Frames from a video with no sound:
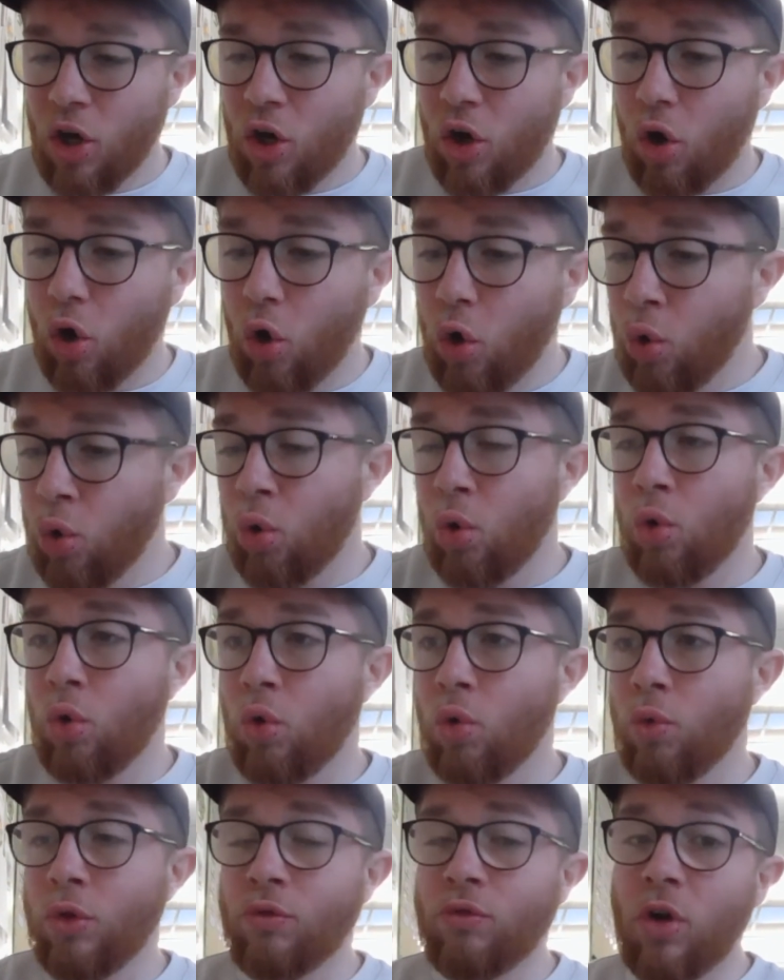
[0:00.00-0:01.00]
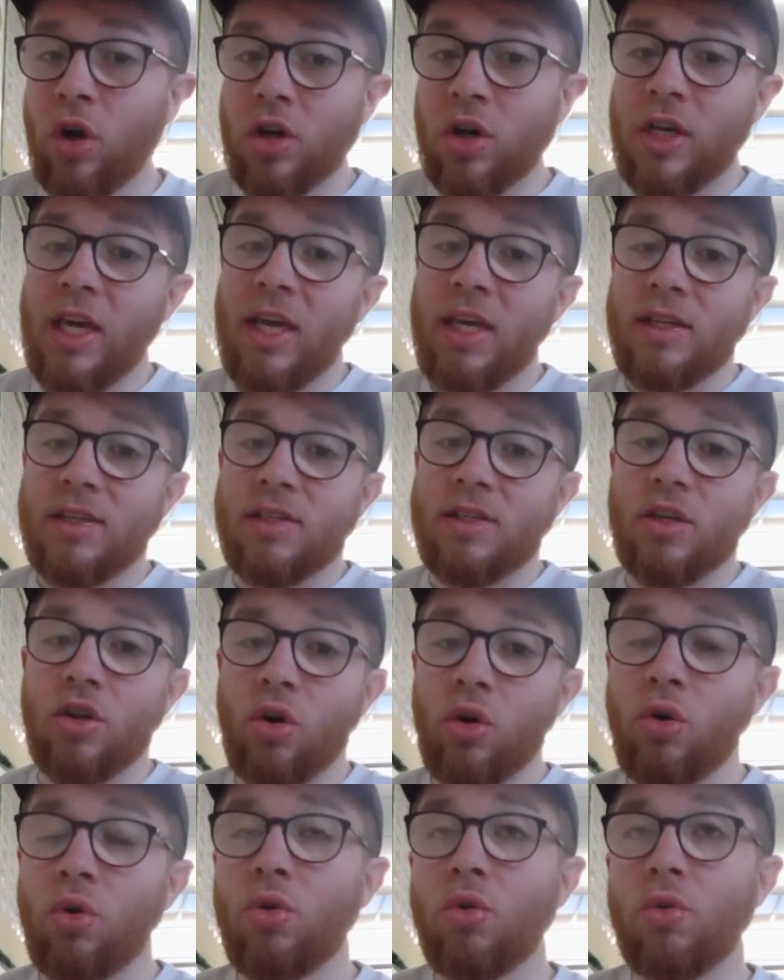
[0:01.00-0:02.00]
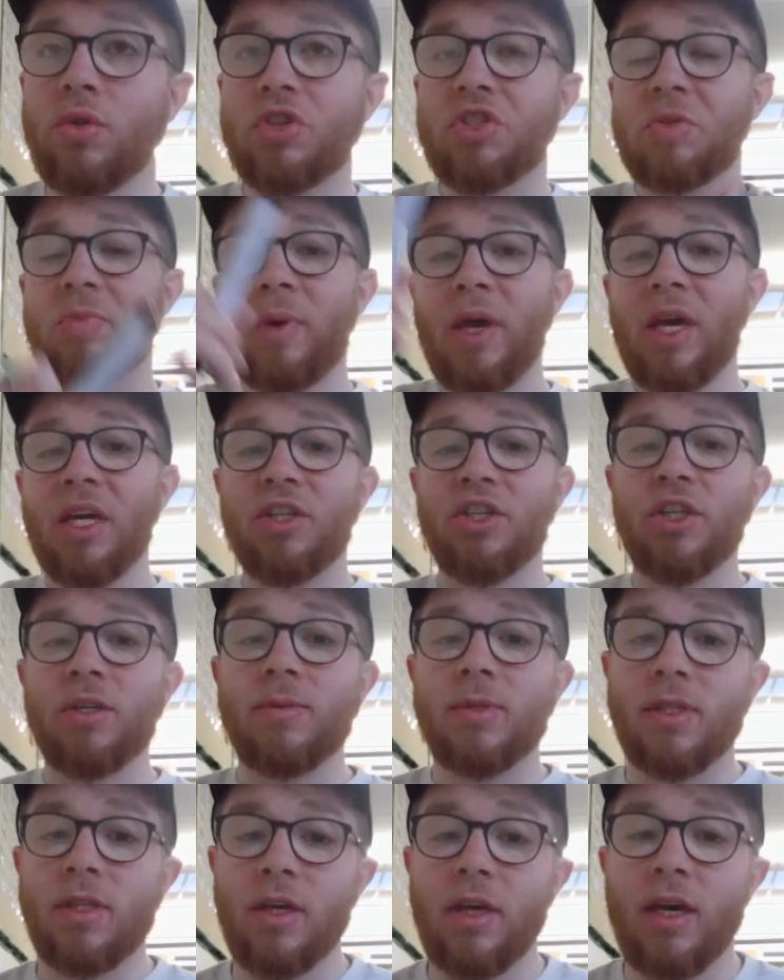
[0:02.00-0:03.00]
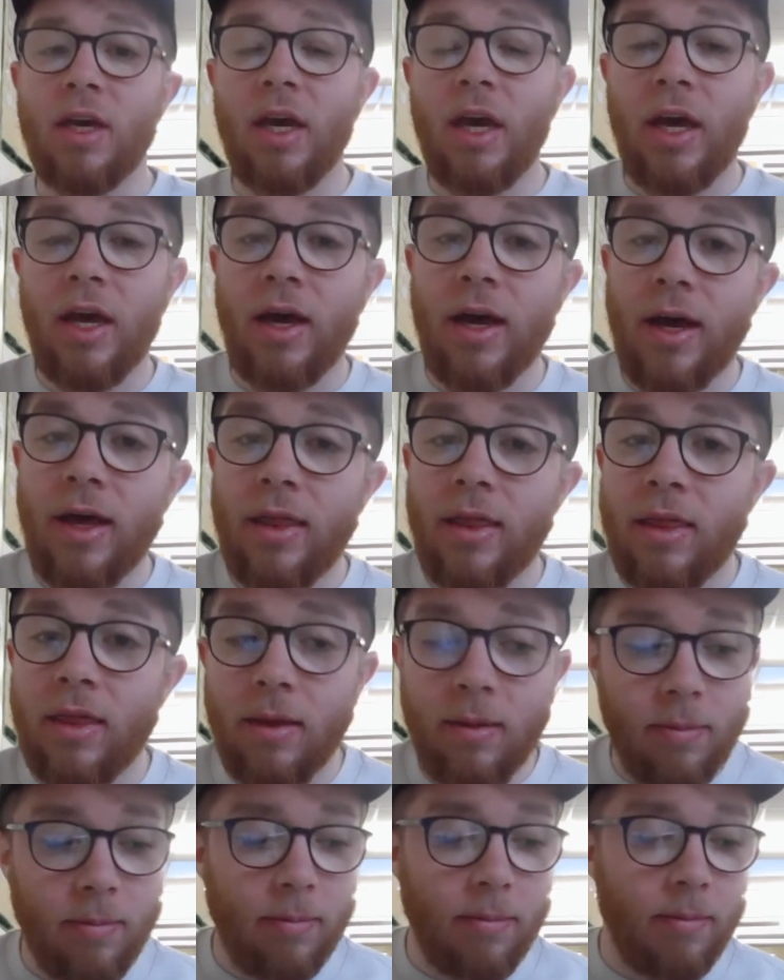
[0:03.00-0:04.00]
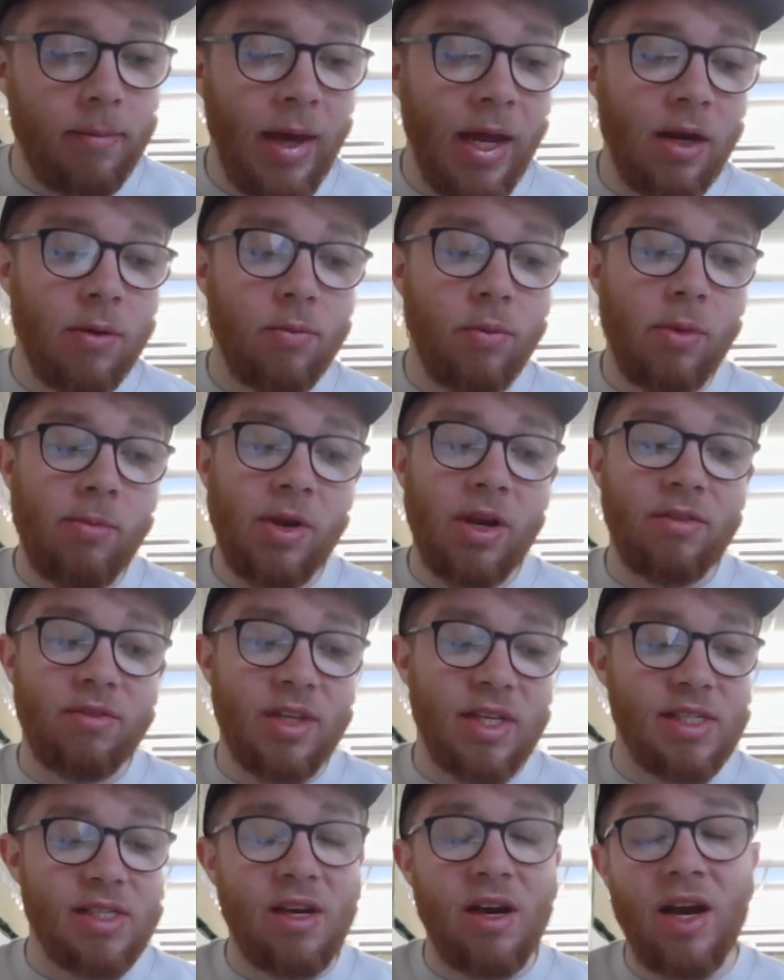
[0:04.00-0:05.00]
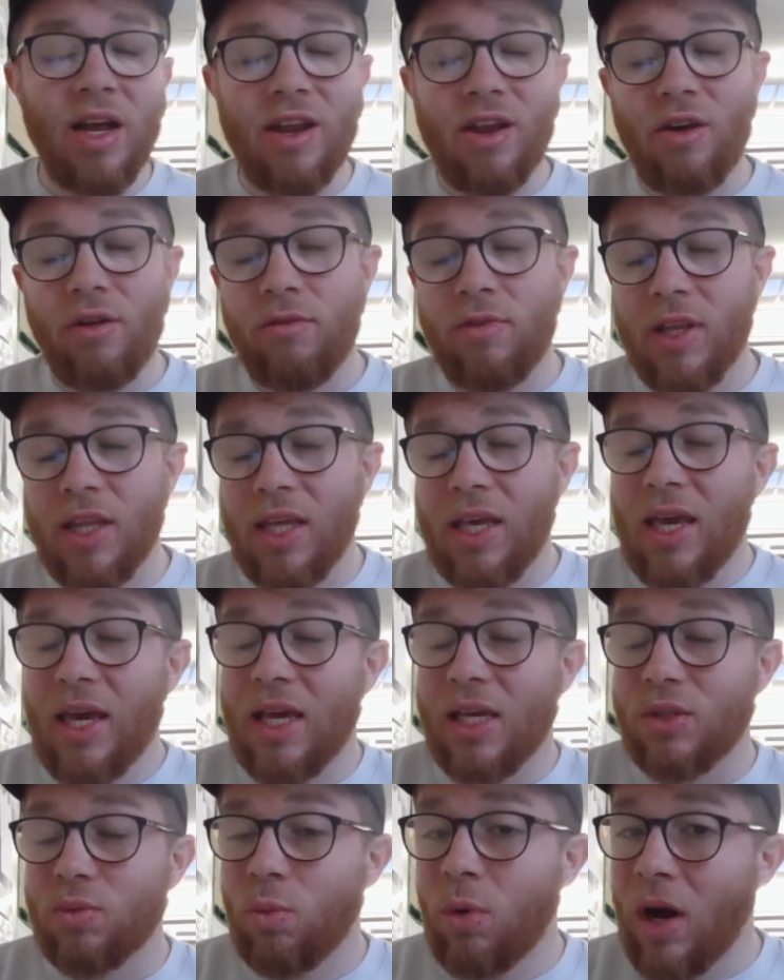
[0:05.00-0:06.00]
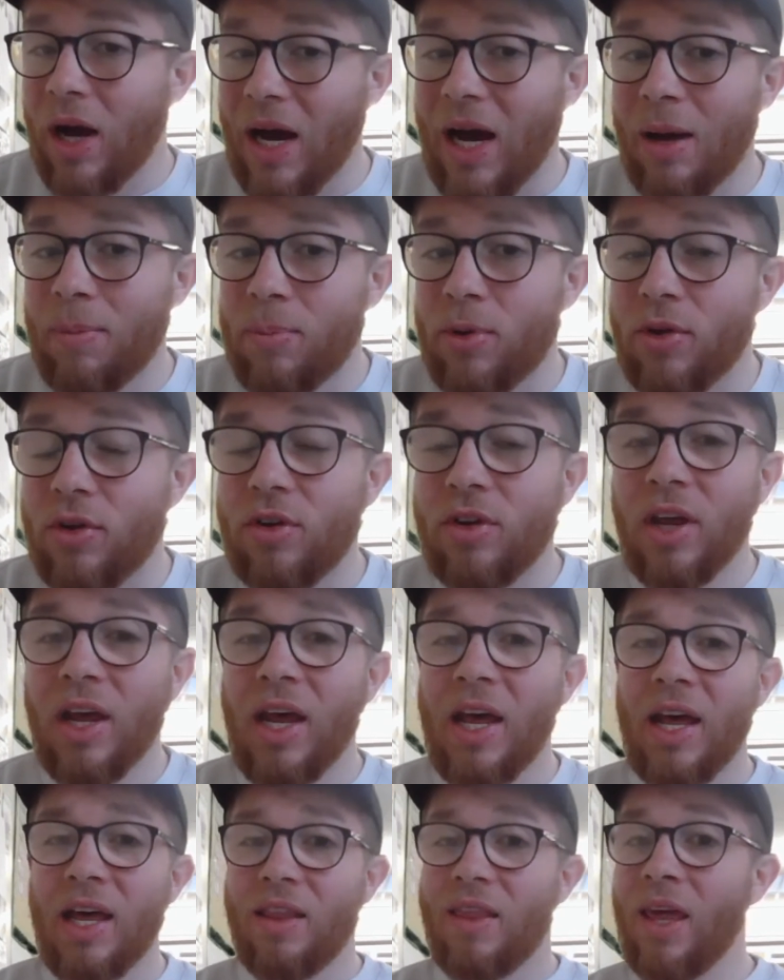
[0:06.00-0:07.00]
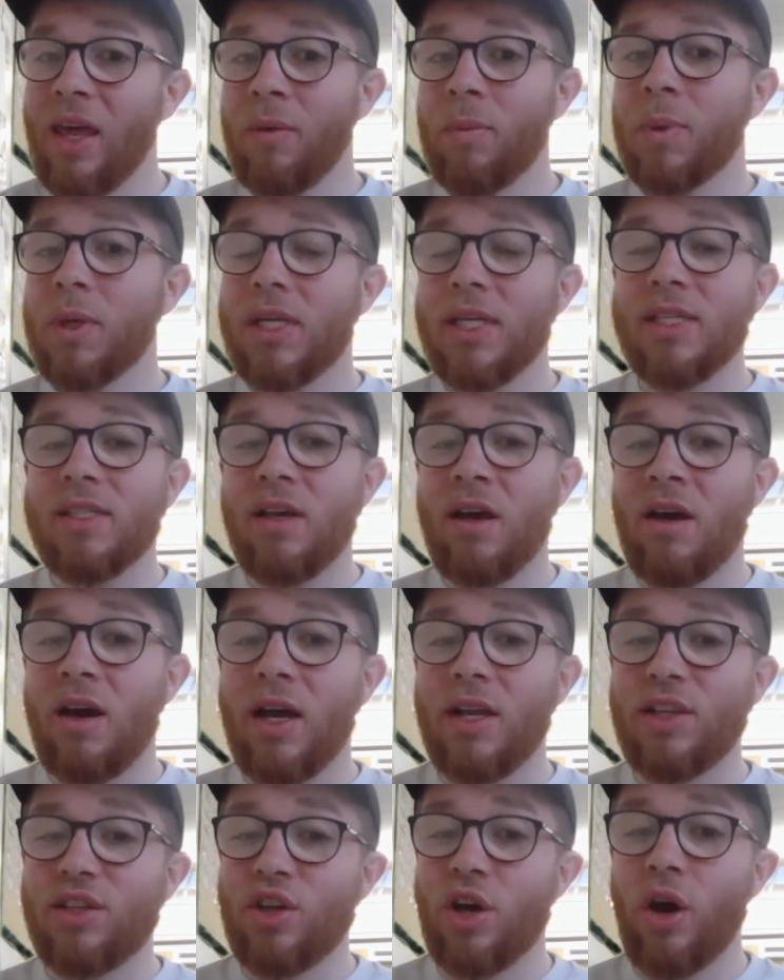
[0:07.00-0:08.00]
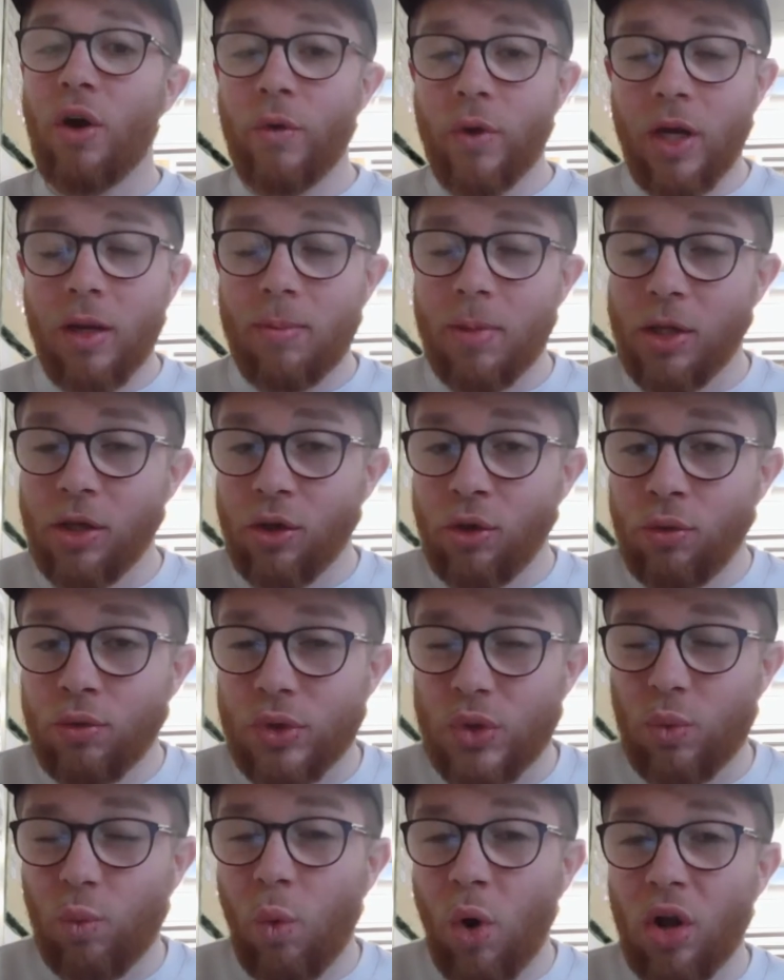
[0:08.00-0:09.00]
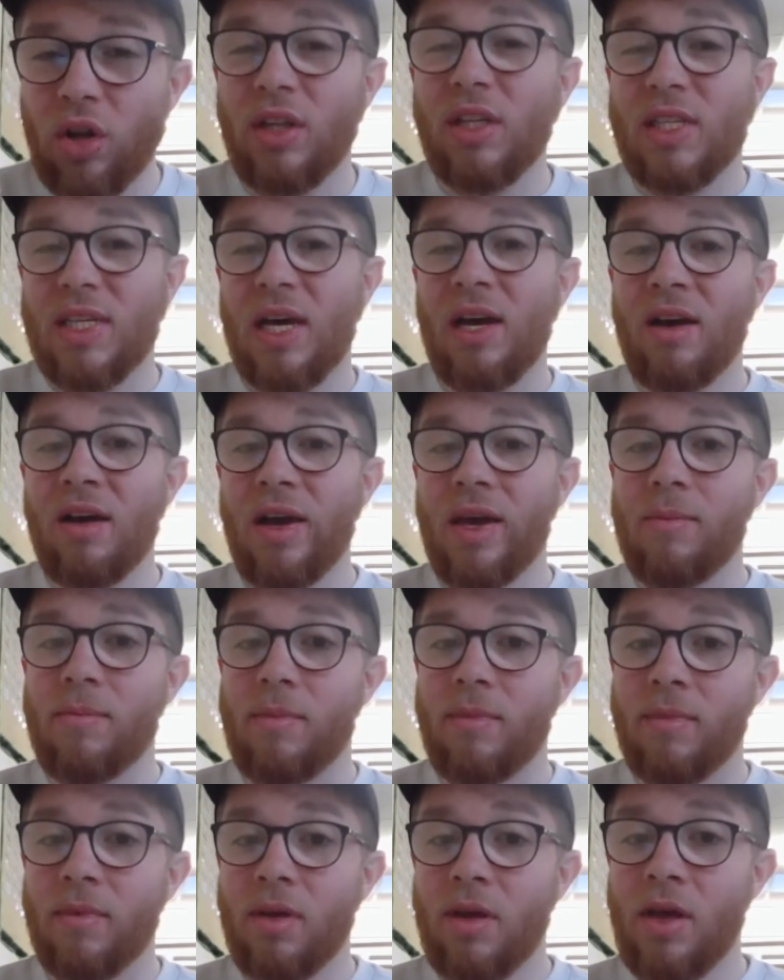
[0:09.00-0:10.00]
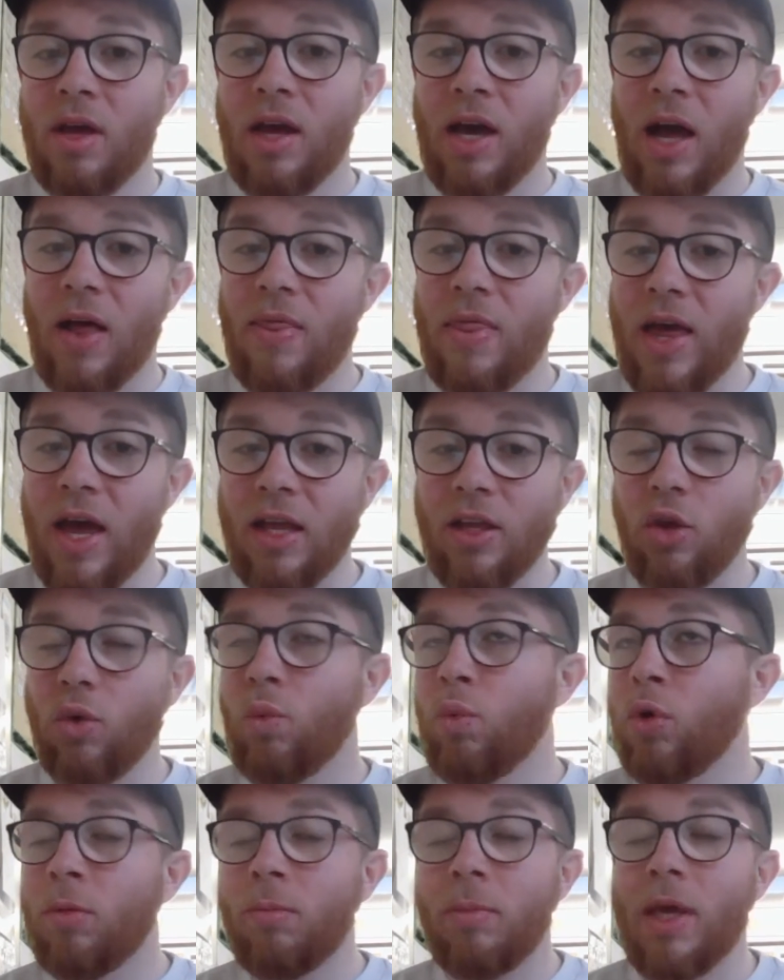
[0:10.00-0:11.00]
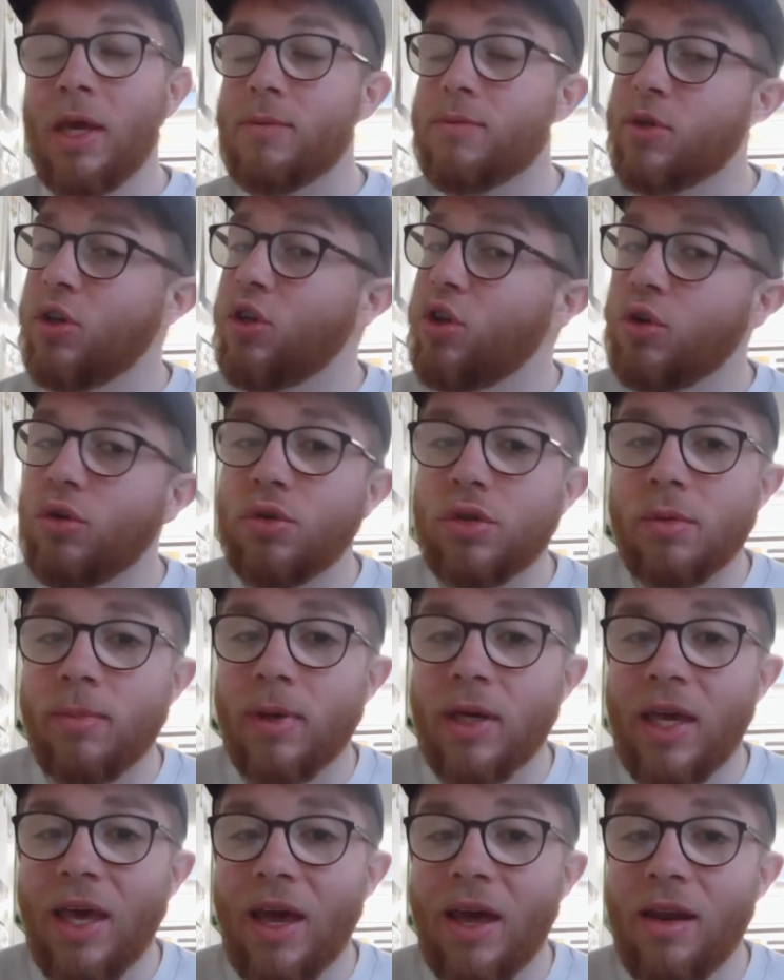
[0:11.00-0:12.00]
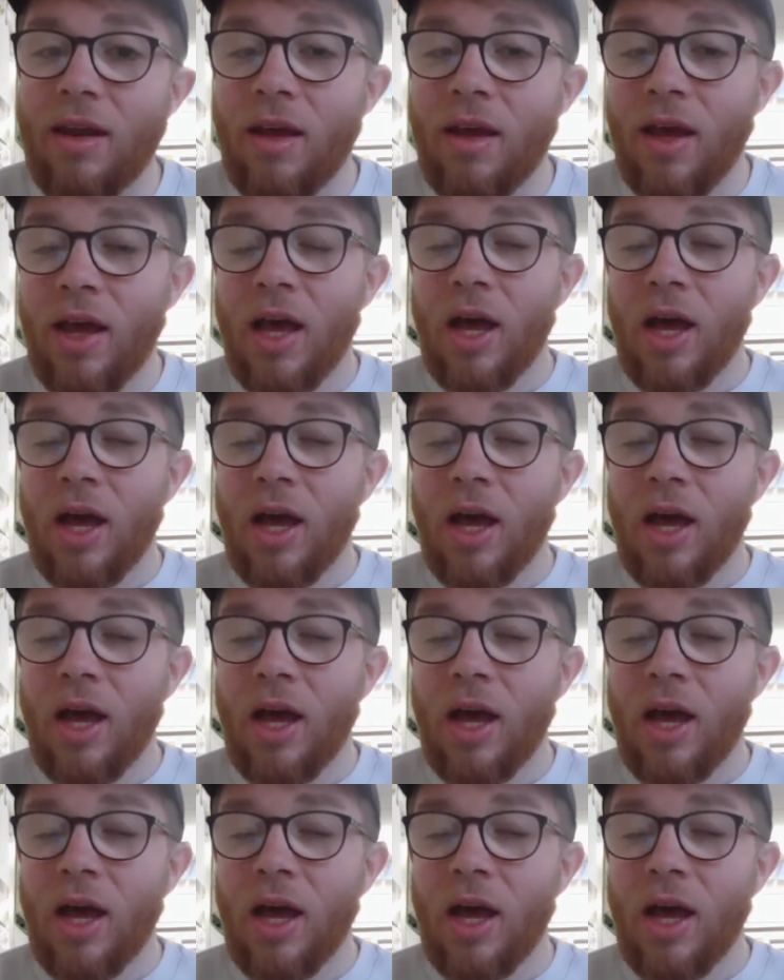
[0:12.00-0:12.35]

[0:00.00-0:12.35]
all the rockets and all the spaceships that the men and women have designed over the years, what happened? They were designed to only be used one time, and then you wouldn't be able to use them again.